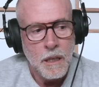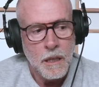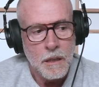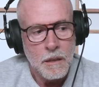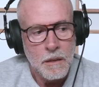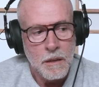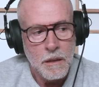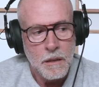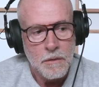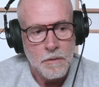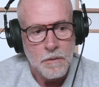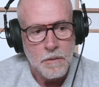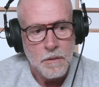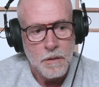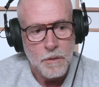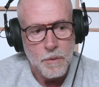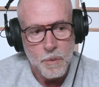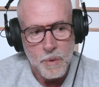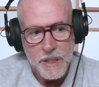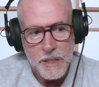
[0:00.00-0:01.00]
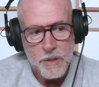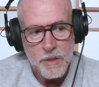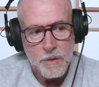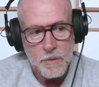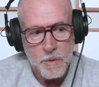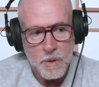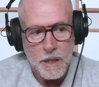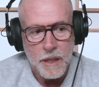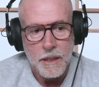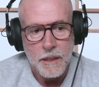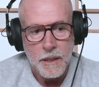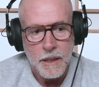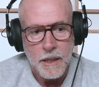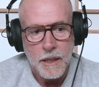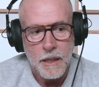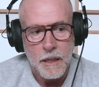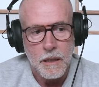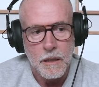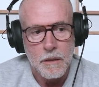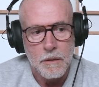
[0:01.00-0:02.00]
And that the region right
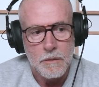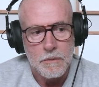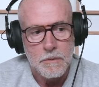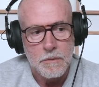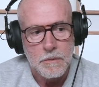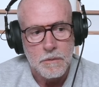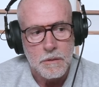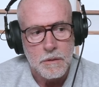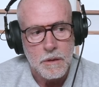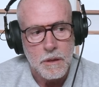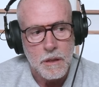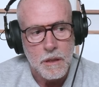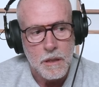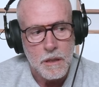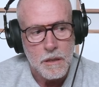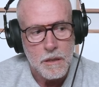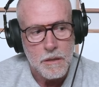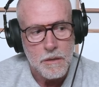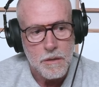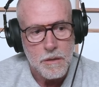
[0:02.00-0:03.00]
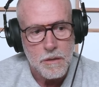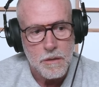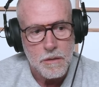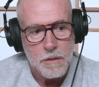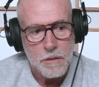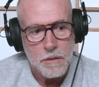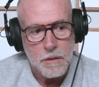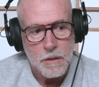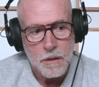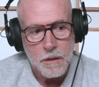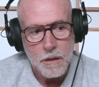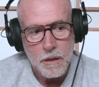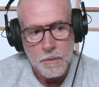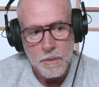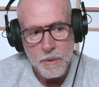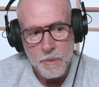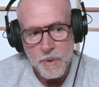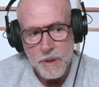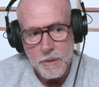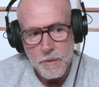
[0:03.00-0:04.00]
now is,
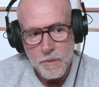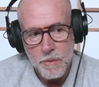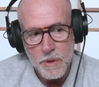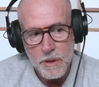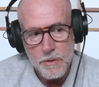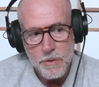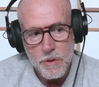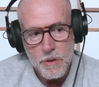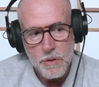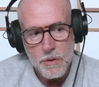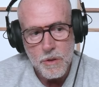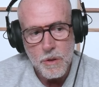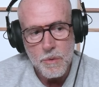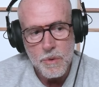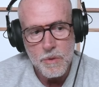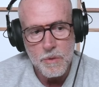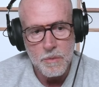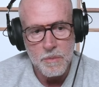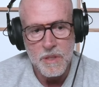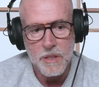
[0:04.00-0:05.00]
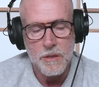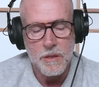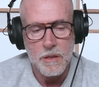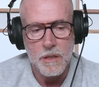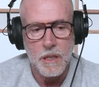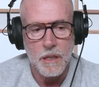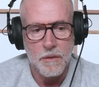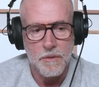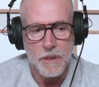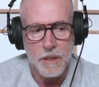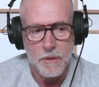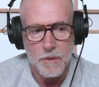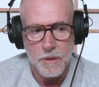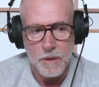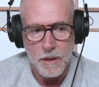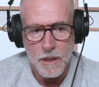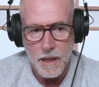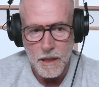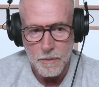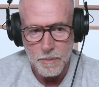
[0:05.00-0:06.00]
we're just always remiss to take a
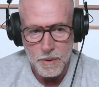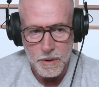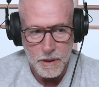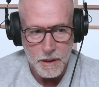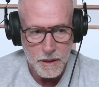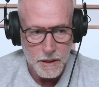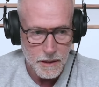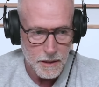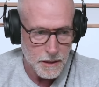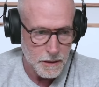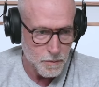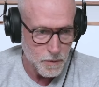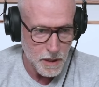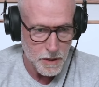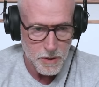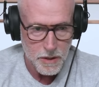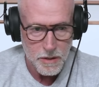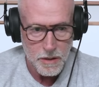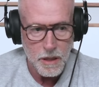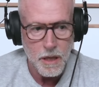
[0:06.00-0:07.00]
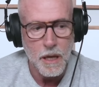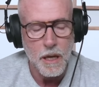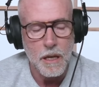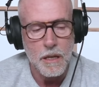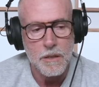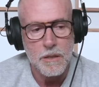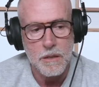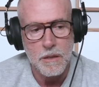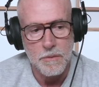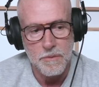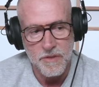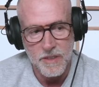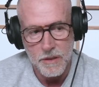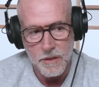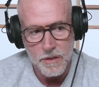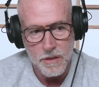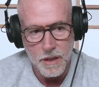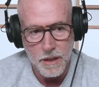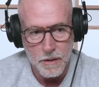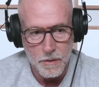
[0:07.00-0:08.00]
victory lap. We're kicking Russia's ass. It
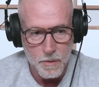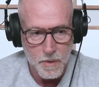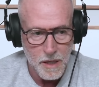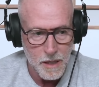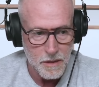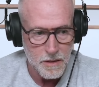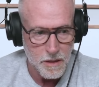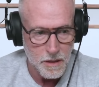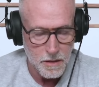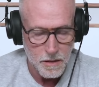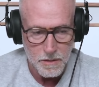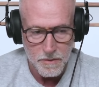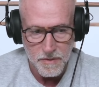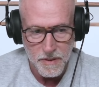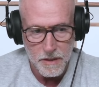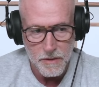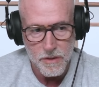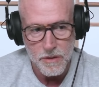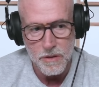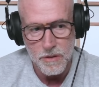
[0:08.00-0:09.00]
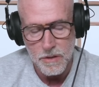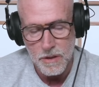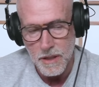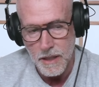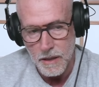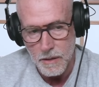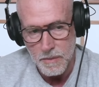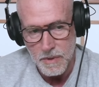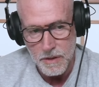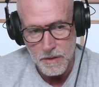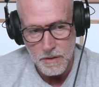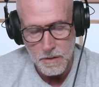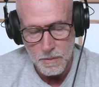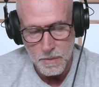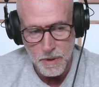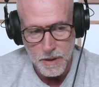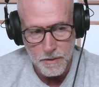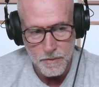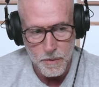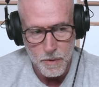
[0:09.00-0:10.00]
feels like Iran's air defenses are down because of the
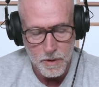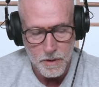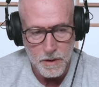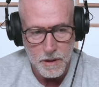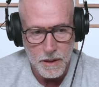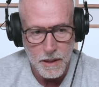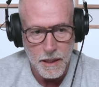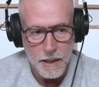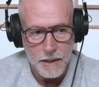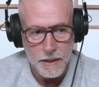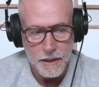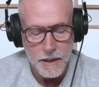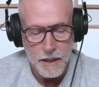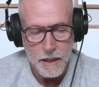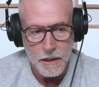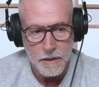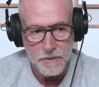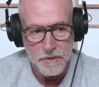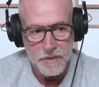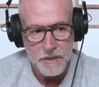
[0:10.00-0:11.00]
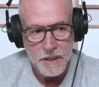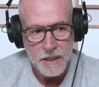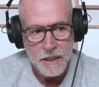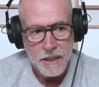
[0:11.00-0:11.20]
brave work of the IDF.